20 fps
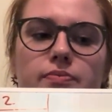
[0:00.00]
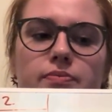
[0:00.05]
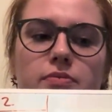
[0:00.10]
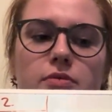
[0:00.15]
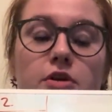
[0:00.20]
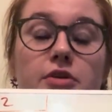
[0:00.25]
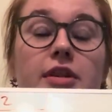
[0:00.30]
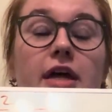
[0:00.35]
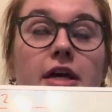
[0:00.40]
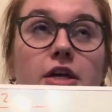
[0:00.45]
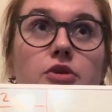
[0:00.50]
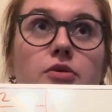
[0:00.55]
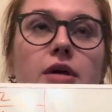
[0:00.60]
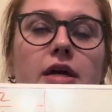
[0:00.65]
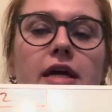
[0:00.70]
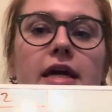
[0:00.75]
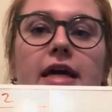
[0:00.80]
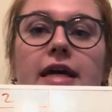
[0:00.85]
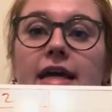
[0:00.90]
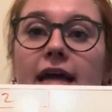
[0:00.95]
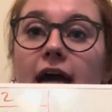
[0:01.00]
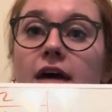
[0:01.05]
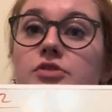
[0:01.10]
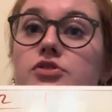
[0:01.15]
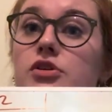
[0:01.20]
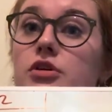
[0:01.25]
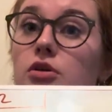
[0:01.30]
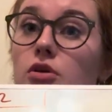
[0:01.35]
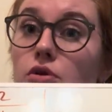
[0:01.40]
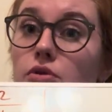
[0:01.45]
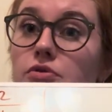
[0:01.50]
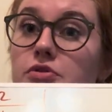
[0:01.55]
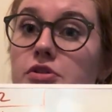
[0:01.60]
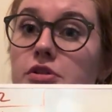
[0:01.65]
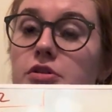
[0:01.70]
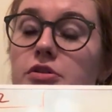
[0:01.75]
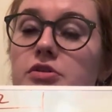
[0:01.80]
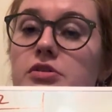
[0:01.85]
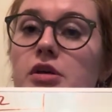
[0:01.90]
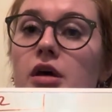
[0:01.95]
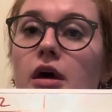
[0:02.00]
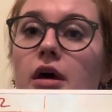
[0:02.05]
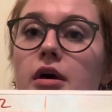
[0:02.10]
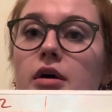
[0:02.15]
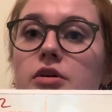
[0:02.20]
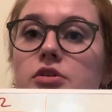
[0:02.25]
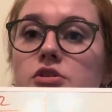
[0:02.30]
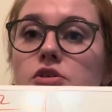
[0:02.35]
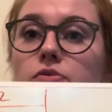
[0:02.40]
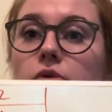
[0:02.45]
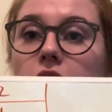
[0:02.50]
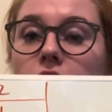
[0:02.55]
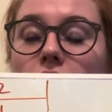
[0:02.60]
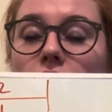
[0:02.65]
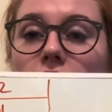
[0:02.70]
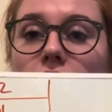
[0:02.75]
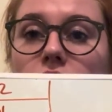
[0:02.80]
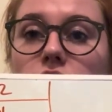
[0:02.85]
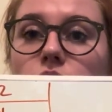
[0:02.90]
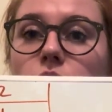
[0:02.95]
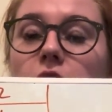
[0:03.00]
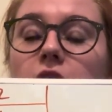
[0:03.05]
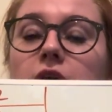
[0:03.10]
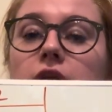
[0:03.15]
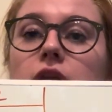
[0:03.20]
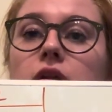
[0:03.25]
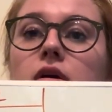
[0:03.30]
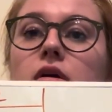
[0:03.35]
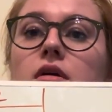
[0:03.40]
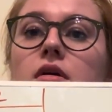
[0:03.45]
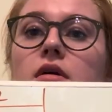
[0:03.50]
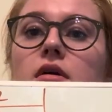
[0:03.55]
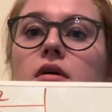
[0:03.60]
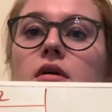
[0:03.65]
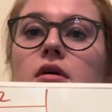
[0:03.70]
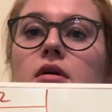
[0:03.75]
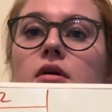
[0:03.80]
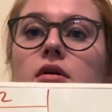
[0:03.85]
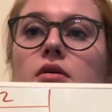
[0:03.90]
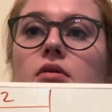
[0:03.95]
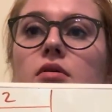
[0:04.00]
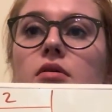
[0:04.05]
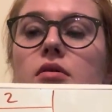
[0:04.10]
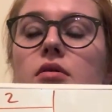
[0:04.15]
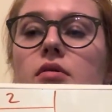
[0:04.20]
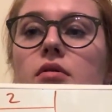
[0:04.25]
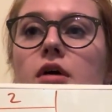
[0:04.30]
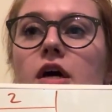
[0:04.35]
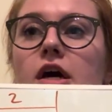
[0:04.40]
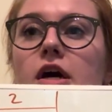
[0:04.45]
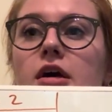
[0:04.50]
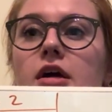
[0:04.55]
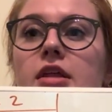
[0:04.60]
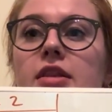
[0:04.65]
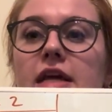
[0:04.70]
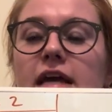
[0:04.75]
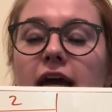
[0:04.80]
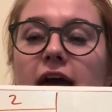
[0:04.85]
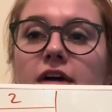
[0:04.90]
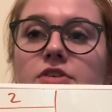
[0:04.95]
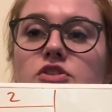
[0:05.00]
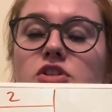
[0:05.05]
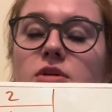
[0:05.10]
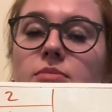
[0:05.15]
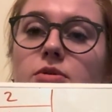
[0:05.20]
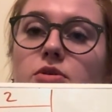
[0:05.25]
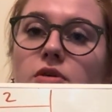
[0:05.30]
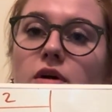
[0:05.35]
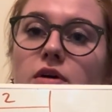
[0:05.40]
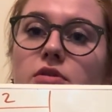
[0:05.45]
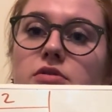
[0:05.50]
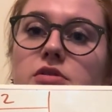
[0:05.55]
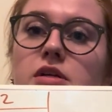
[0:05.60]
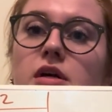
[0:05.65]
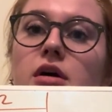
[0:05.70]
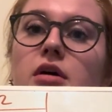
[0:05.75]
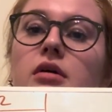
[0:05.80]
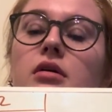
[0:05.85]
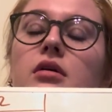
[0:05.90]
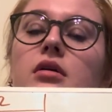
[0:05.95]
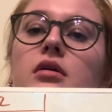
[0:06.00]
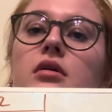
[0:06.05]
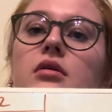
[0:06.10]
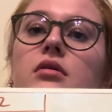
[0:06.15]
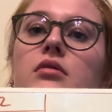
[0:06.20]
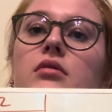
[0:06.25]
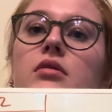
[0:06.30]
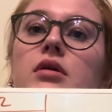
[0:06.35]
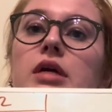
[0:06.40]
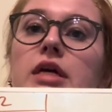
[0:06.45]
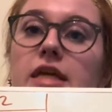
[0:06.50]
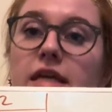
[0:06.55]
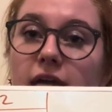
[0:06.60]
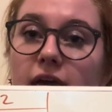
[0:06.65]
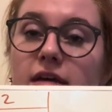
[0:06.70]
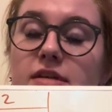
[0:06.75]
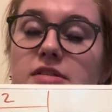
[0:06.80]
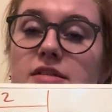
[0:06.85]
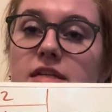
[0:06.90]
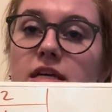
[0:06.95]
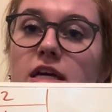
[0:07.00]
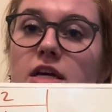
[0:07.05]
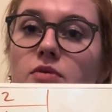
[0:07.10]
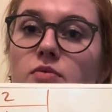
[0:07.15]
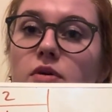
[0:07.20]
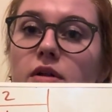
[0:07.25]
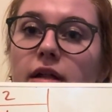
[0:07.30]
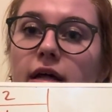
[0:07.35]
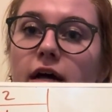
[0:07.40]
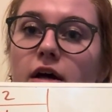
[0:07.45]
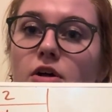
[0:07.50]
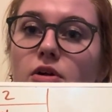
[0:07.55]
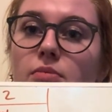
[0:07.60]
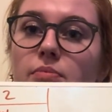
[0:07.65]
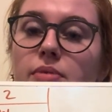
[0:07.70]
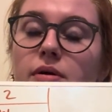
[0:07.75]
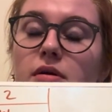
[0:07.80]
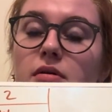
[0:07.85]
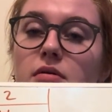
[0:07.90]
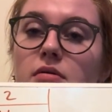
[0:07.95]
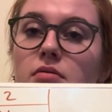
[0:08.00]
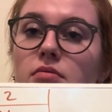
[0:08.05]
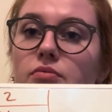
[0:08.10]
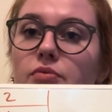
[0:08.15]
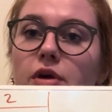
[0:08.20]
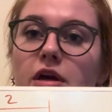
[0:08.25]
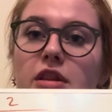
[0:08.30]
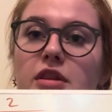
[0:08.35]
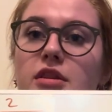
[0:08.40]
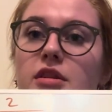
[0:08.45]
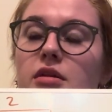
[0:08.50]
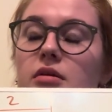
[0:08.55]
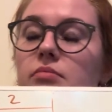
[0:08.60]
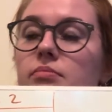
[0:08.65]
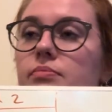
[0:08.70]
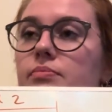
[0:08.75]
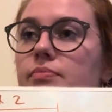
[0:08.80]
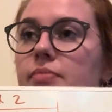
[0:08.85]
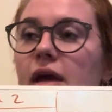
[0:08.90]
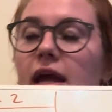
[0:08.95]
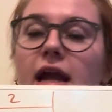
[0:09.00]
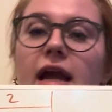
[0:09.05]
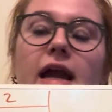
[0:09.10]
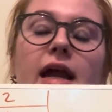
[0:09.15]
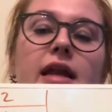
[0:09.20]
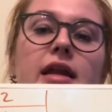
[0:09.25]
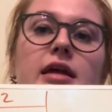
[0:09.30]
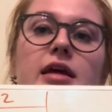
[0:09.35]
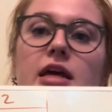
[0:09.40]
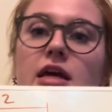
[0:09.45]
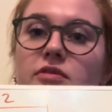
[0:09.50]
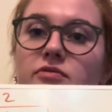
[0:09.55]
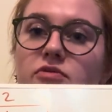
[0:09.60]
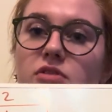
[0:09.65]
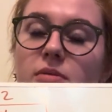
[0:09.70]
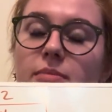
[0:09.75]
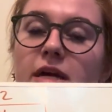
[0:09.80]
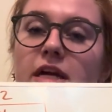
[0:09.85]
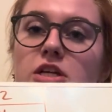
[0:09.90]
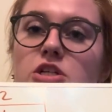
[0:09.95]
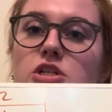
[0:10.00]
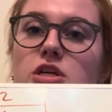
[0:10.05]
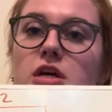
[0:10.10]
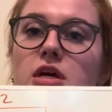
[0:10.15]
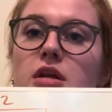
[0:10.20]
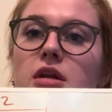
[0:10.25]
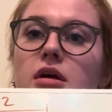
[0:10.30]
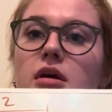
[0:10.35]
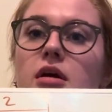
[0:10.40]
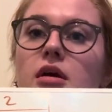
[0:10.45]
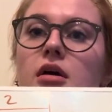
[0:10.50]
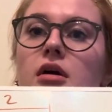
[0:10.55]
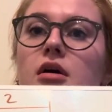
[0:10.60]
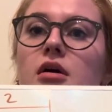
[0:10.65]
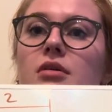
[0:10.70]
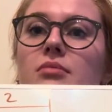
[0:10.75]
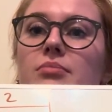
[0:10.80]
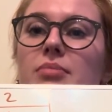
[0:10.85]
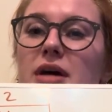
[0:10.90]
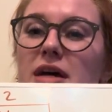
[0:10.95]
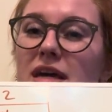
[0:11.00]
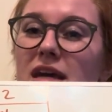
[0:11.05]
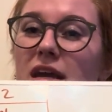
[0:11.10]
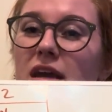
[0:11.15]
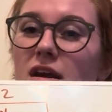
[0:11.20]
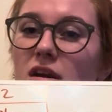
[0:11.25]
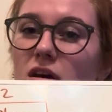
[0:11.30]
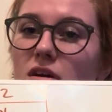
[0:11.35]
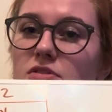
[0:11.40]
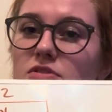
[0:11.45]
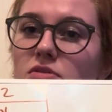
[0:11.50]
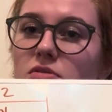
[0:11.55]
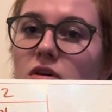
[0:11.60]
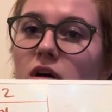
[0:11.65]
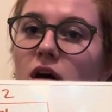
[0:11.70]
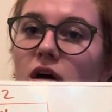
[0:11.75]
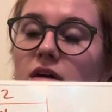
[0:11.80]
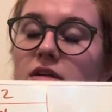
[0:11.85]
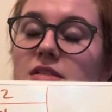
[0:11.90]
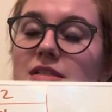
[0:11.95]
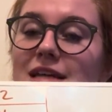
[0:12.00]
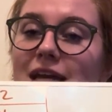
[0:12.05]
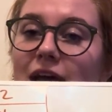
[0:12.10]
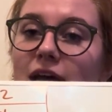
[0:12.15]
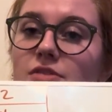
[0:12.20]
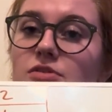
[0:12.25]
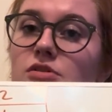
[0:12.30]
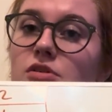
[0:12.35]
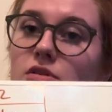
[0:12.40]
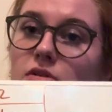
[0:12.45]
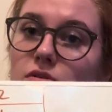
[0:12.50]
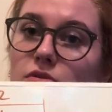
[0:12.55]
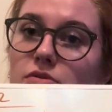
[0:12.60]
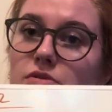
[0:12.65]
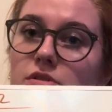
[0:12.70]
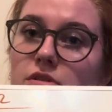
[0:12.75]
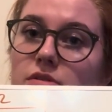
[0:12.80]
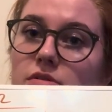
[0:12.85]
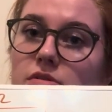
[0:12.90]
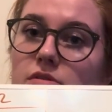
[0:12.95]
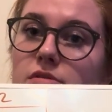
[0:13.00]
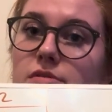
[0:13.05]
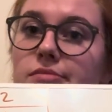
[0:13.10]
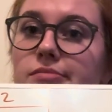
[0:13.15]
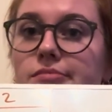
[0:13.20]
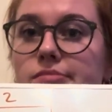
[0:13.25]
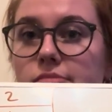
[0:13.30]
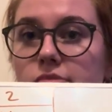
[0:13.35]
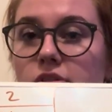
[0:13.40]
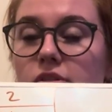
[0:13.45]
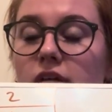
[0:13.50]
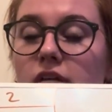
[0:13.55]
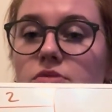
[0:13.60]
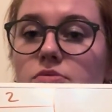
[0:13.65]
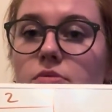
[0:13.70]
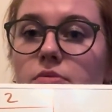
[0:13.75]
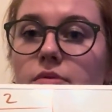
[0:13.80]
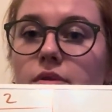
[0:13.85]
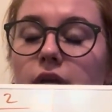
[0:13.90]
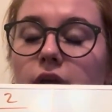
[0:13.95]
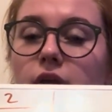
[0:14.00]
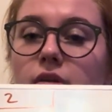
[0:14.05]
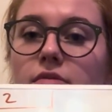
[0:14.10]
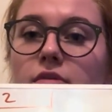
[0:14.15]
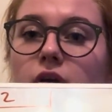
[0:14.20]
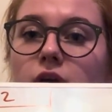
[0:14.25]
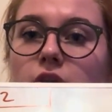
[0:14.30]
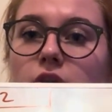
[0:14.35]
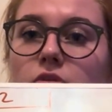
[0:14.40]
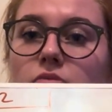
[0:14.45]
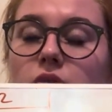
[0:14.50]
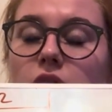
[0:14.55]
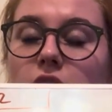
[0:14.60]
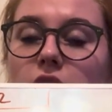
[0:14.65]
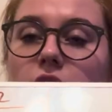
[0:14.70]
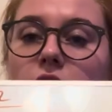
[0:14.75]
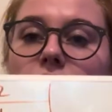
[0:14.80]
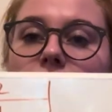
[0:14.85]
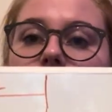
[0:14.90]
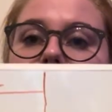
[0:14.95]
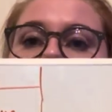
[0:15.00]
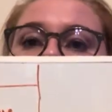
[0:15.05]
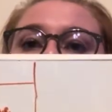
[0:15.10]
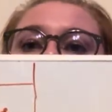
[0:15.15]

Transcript: that you can get gastric ulcers. So with COX-1 in the gastric mucosa, yes, it will help with pain, inflammation, but it can also cause gastric ulcers. So that's where we're kind of rocking with there